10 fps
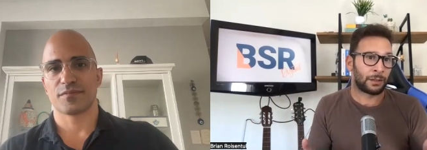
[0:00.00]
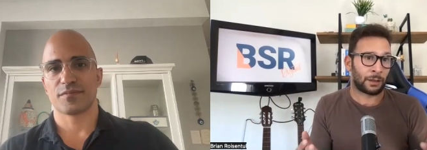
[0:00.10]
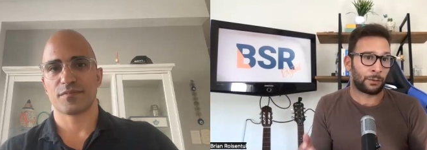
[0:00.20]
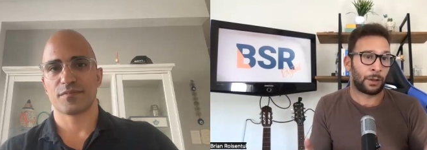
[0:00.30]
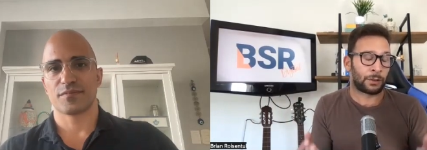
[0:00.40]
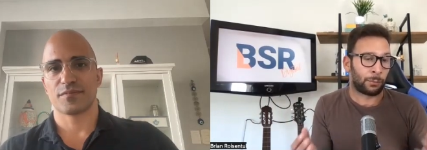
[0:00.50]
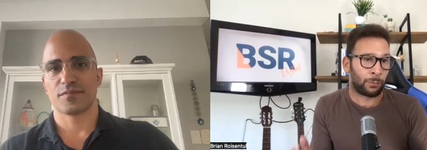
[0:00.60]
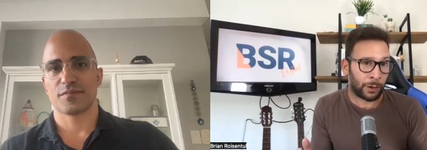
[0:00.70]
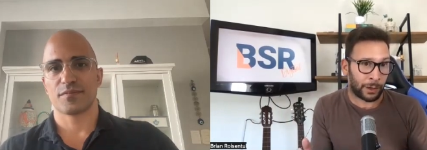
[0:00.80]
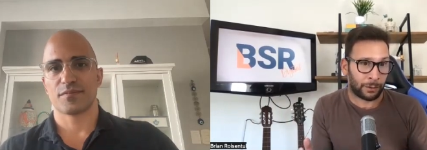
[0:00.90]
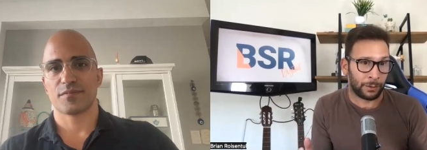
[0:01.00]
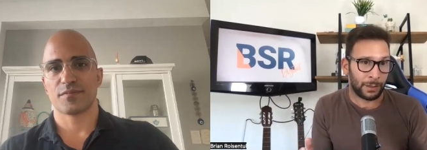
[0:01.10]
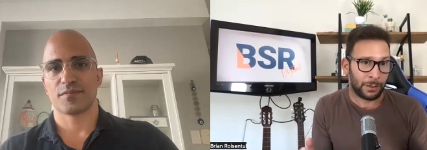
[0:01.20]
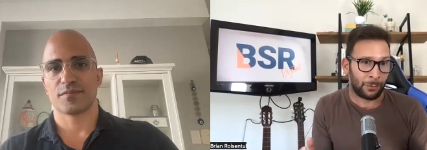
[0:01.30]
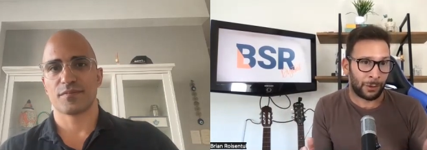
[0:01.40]
Speaker 1: to be successful as a brand,
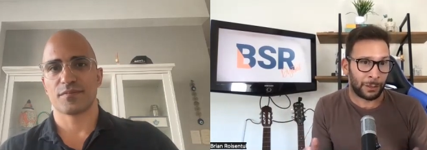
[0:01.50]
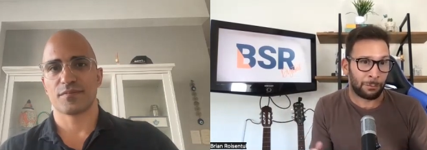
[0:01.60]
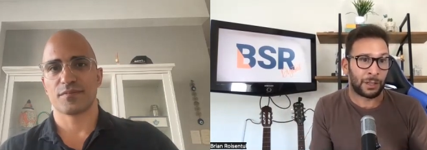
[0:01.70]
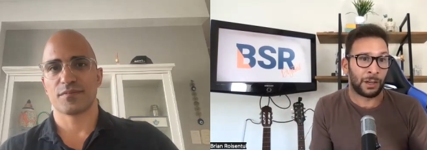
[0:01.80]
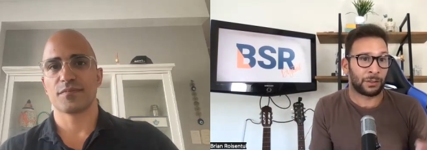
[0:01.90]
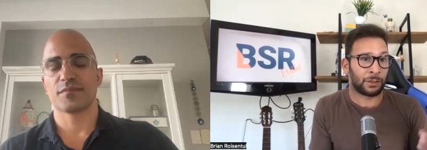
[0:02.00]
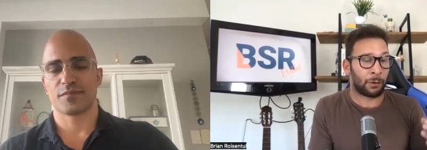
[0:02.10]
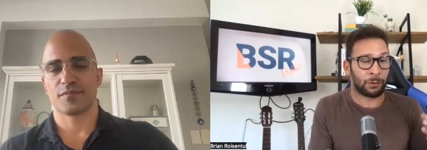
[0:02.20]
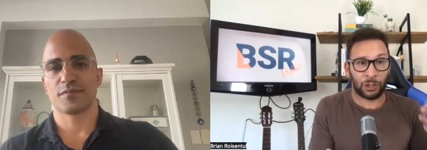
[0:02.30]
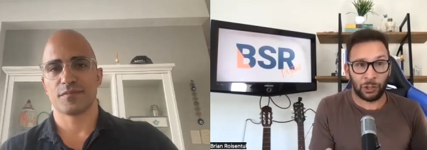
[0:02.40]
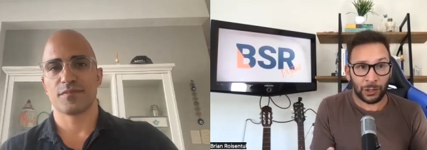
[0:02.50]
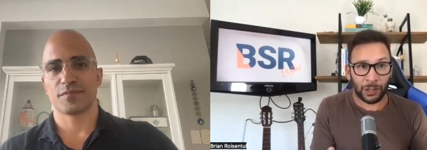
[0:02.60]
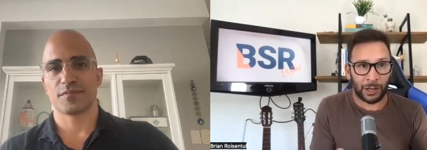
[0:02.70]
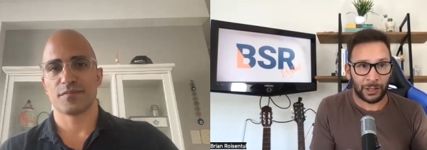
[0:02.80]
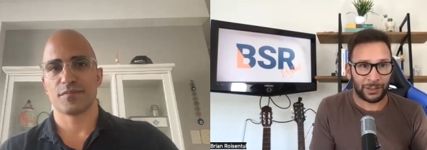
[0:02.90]
right? Because the
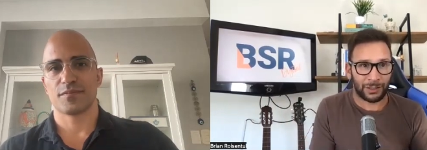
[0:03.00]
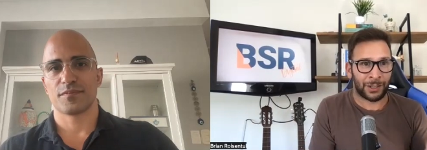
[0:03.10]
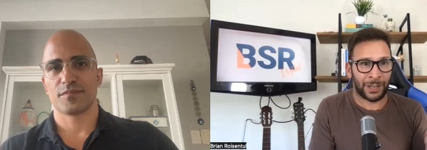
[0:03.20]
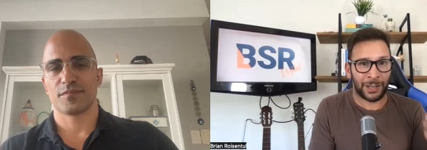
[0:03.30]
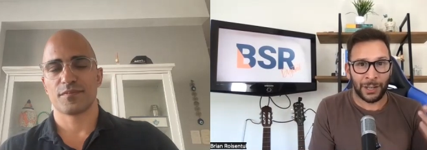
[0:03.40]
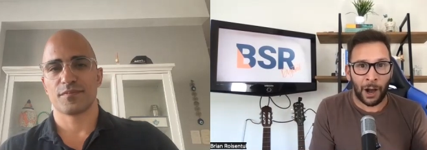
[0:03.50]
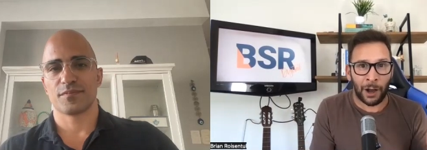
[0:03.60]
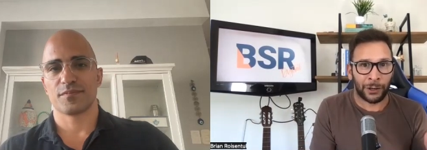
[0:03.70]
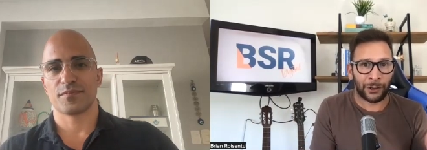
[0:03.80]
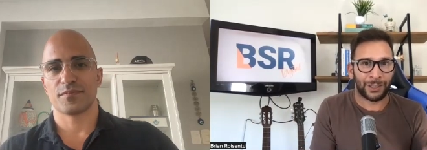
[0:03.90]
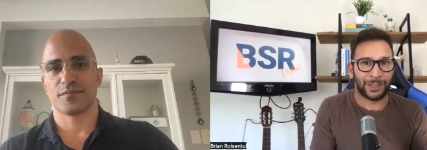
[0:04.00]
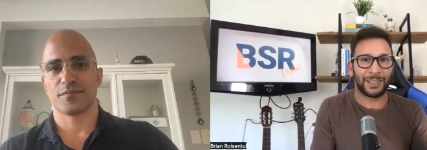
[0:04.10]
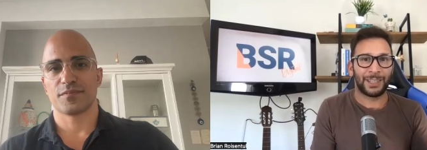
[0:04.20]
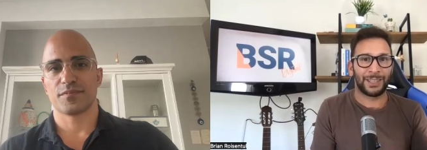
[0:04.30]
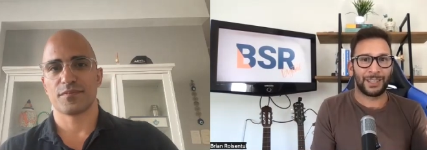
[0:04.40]
acquisition costs are getting higher
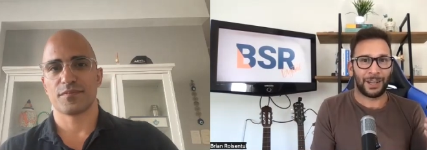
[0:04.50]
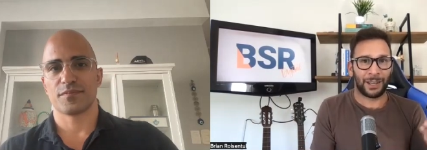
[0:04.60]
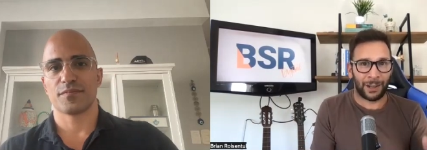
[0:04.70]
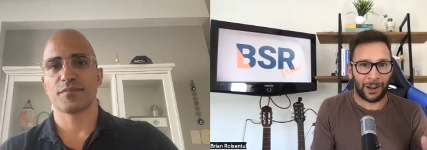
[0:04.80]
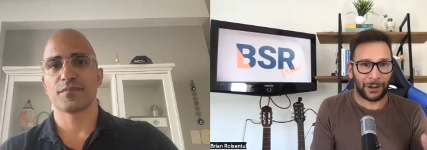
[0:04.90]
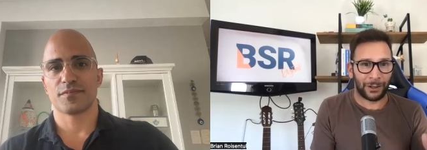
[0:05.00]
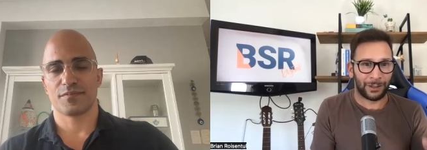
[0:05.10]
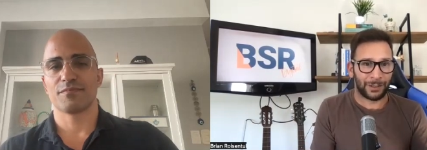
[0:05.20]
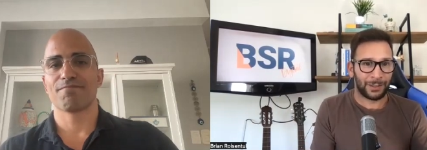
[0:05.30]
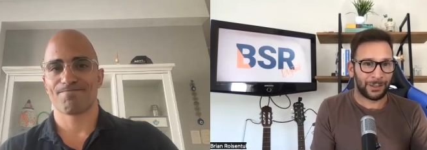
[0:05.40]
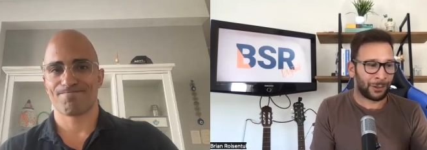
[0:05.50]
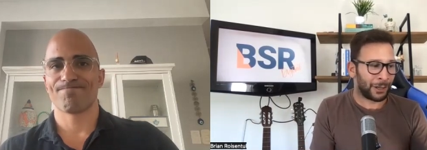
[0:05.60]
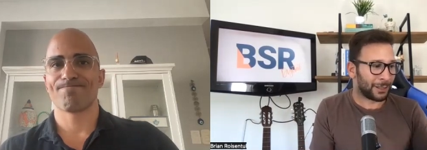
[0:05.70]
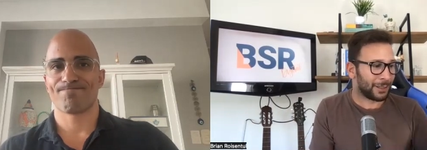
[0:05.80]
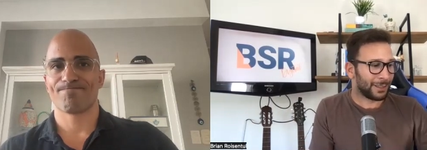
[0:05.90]
and higher,
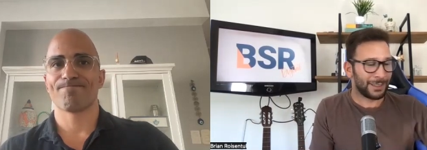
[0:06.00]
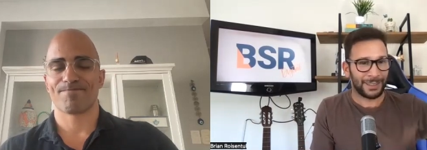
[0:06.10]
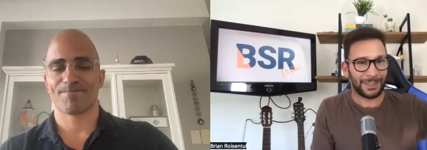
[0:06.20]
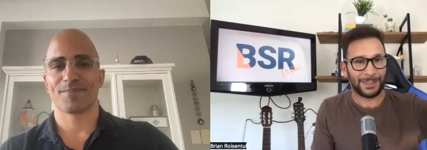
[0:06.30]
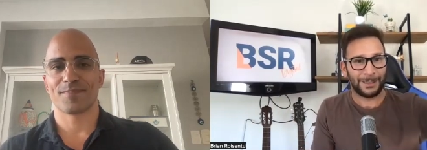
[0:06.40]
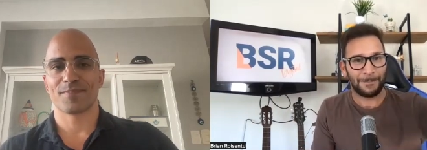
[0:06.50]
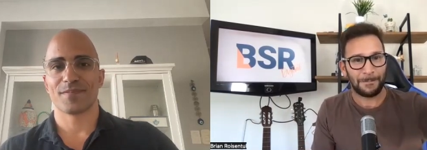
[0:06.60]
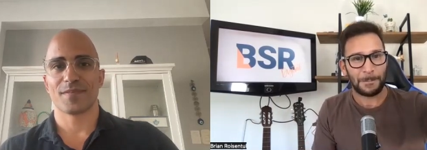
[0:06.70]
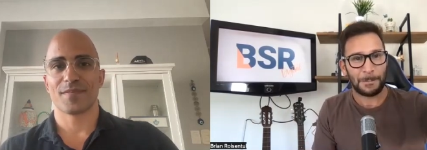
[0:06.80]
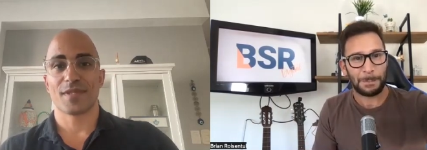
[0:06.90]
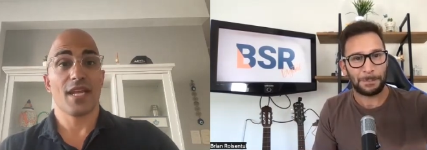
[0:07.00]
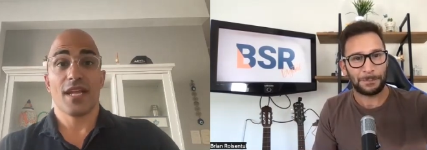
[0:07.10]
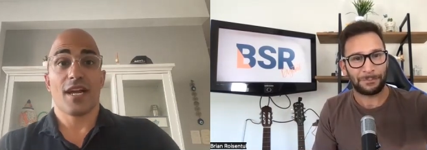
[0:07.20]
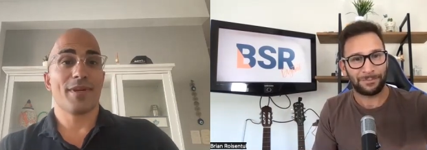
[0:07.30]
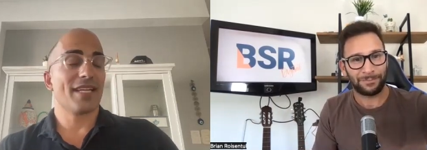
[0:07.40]
Speaker 2: right?
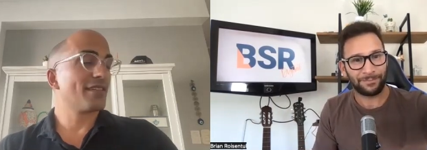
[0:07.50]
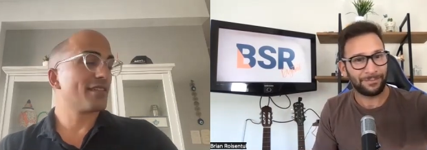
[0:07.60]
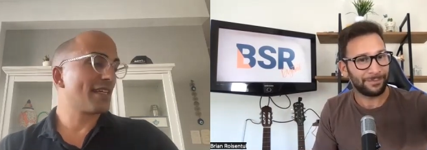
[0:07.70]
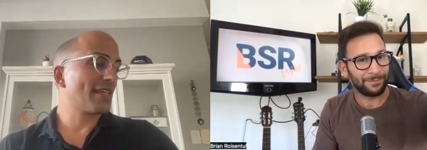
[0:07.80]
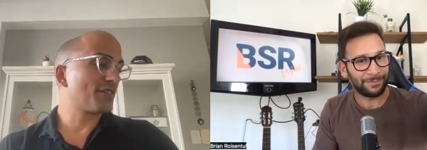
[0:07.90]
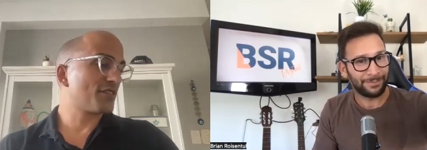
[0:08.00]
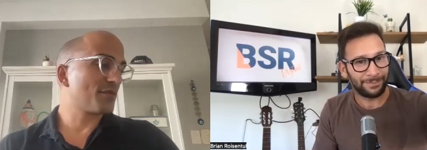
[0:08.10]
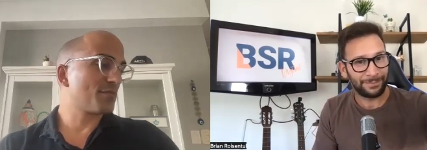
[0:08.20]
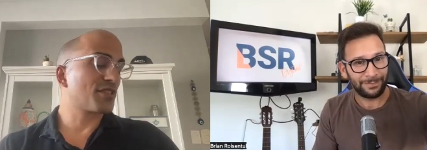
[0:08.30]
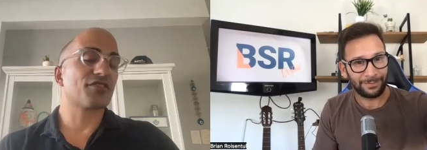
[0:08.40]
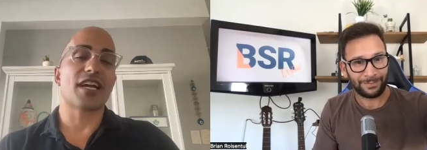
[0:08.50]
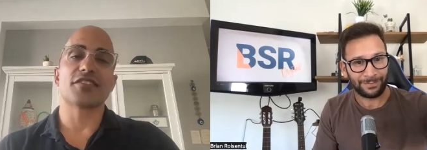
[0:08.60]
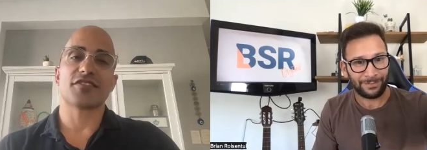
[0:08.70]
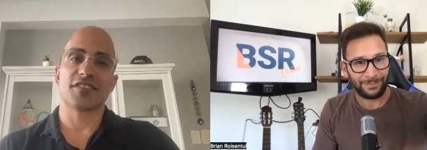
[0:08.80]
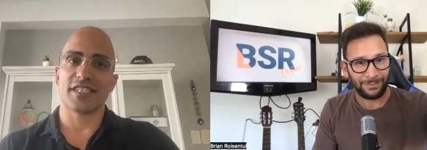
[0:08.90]
I mean, that's
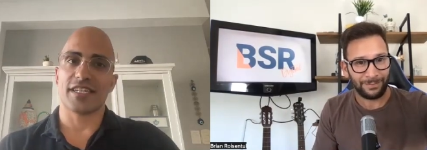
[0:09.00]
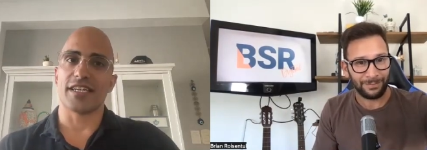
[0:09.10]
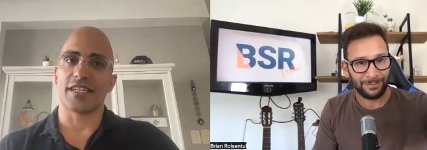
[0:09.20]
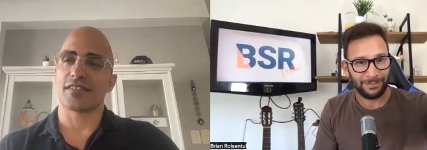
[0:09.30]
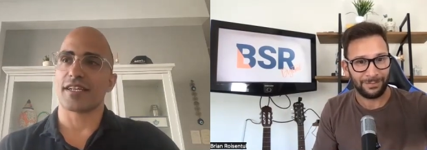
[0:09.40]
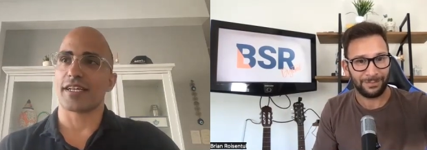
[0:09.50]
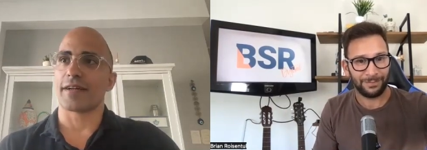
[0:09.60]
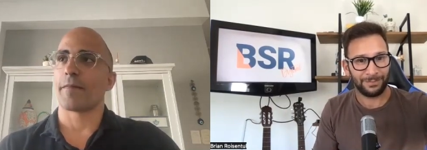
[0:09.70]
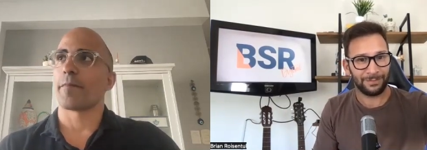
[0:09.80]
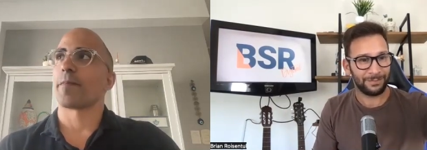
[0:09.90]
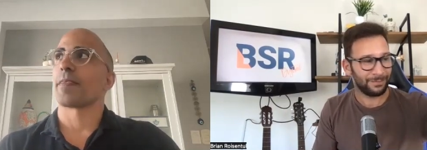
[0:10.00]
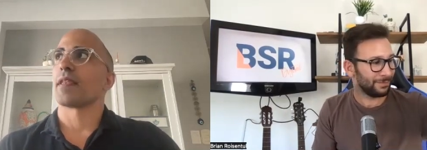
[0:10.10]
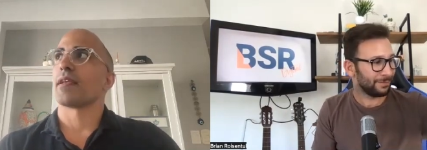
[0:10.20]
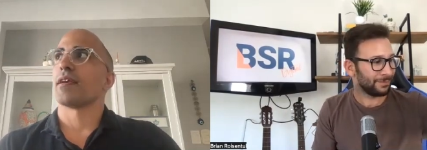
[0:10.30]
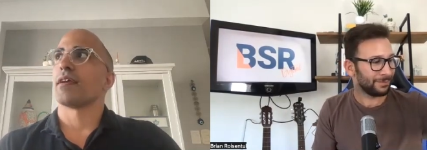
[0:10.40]
precisely it. Like
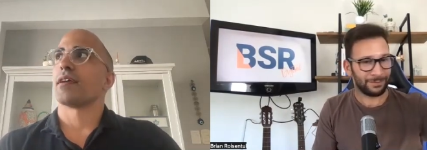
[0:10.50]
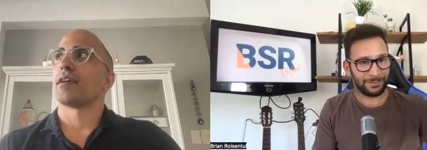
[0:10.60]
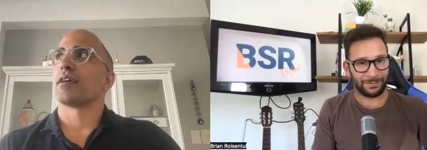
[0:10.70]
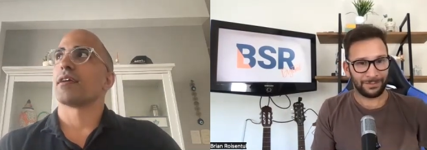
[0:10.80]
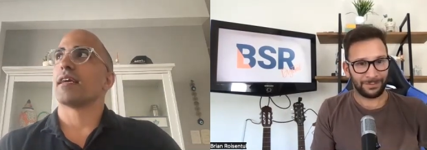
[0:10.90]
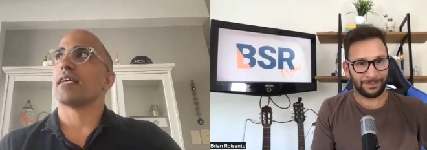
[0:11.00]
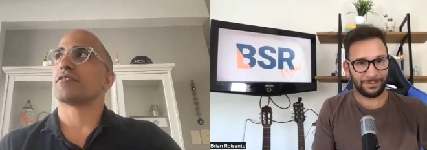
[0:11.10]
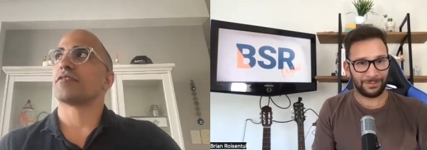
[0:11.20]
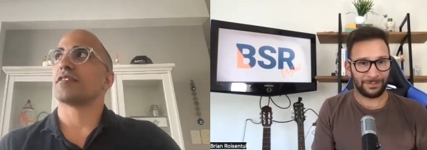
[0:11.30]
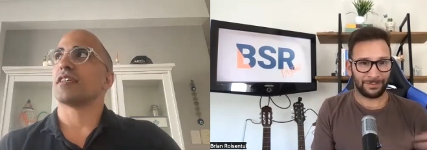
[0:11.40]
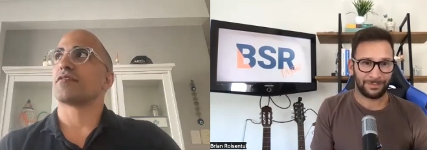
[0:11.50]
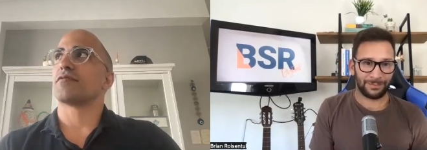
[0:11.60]
it's it's